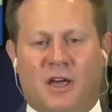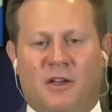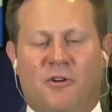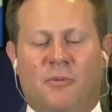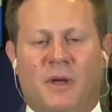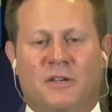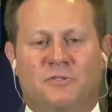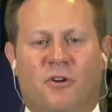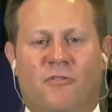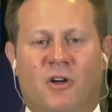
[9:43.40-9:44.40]
running backs on
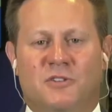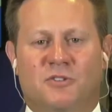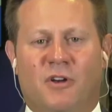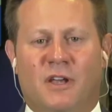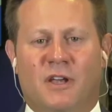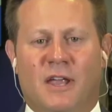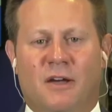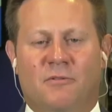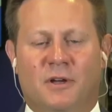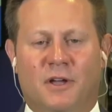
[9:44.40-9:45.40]
our roster right now.
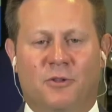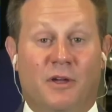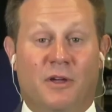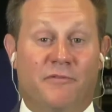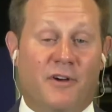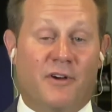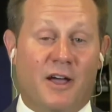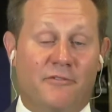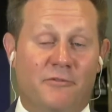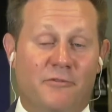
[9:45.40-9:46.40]
Do we have
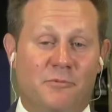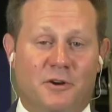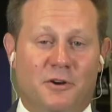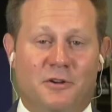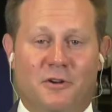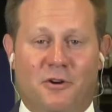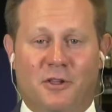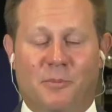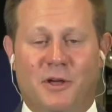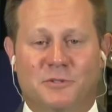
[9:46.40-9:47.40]
five of them that are currently
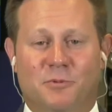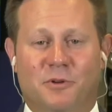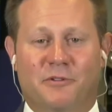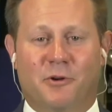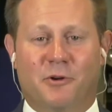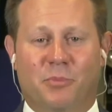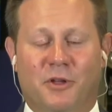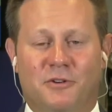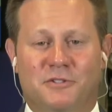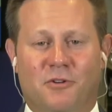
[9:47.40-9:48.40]
possible NFL
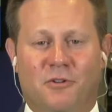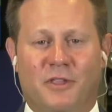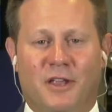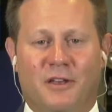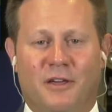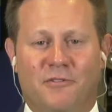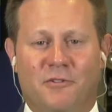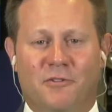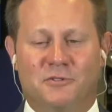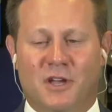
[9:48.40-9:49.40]
players on that of
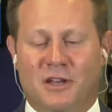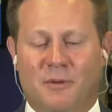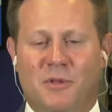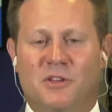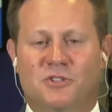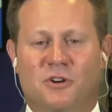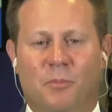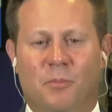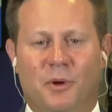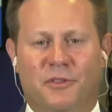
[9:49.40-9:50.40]
those nine? I'm not sure,
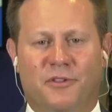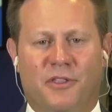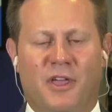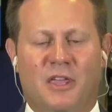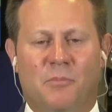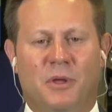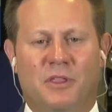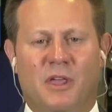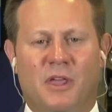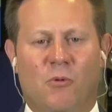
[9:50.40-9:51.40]
but they
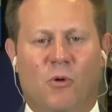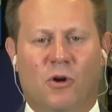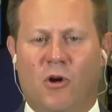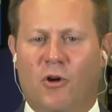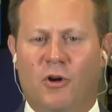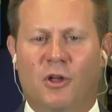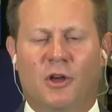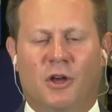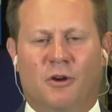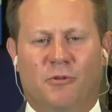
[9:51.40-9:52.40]
compete. They work hard.
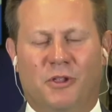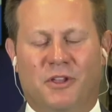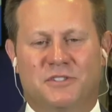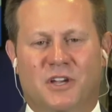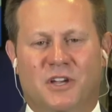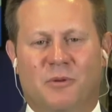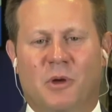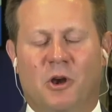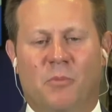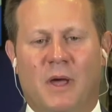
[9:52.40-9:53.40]
Really excited
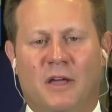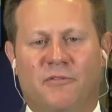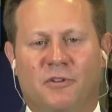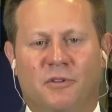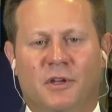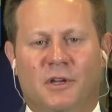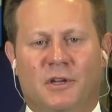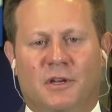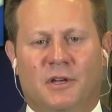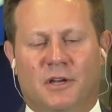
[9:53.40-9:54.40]
about our backfield.
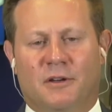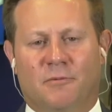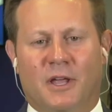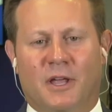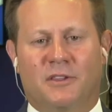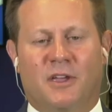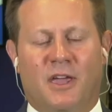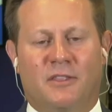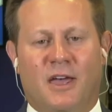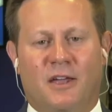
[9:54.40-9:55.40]
We'd like to
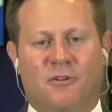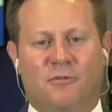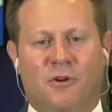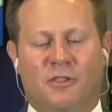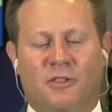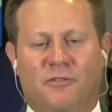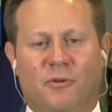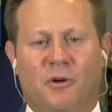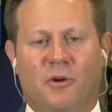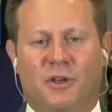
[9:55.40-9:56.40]
hang the hat on running the
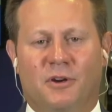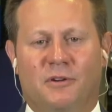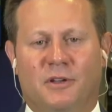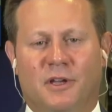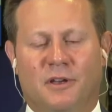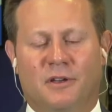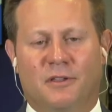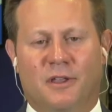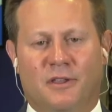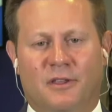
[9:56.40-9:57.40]
football here. And,
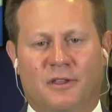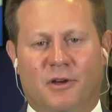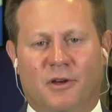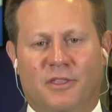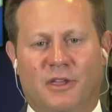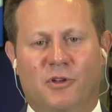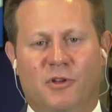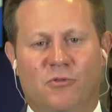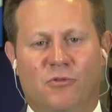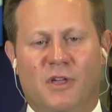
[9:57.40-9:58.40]
that, you know, I think if we
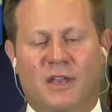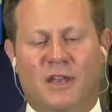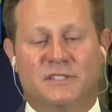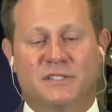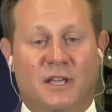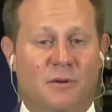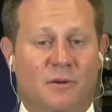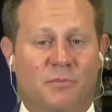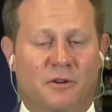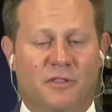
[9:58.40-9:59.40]
do that, it sets up
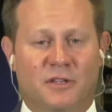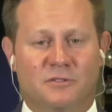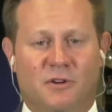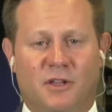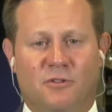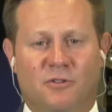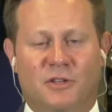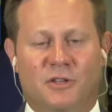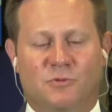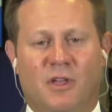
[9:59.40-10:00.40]
bigger things, right? You
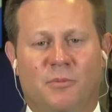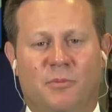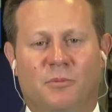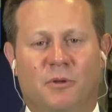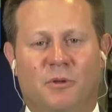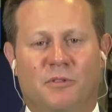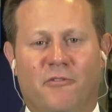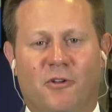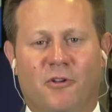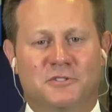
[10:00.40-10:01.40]
guys will have the opportunity to meet with
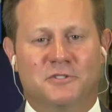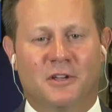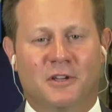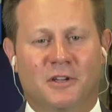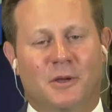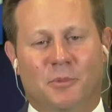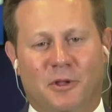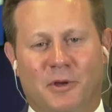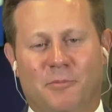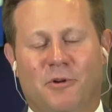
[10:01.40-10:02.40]
Calvin Austin.
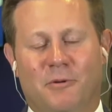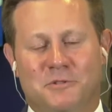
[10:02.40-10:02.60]
Believe me, I promise